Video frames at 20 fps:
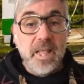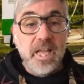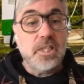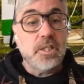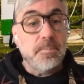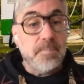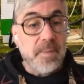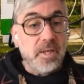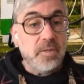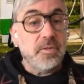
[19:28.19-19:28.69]

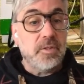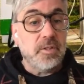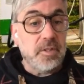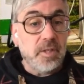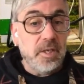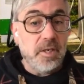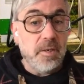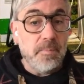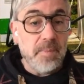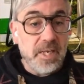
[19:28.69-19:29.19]
and the use
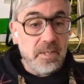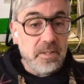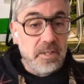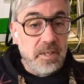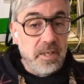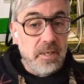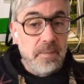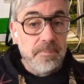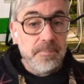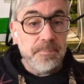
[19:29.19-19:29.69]
of
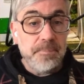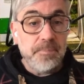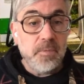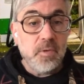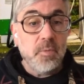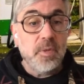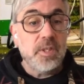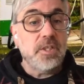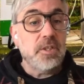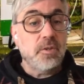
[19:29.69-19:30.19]
electricity
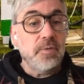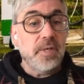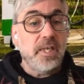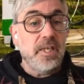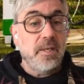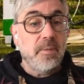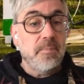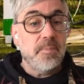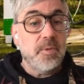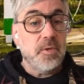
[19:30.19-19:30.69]

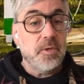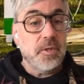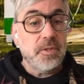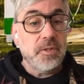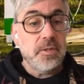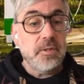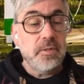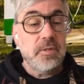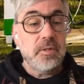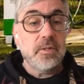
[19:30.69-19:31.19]
instead
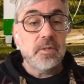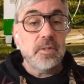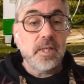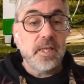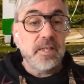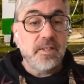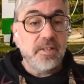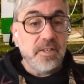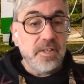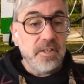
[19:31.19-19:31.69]
of
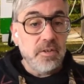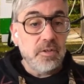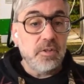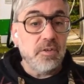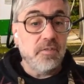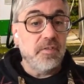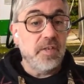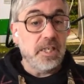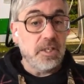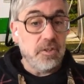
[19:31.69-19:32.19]

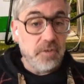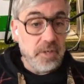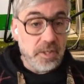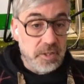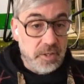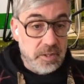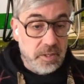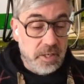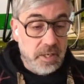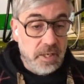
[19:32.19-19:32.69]
carbon
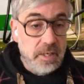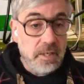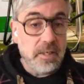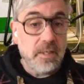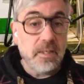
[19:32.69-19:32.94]
fuel.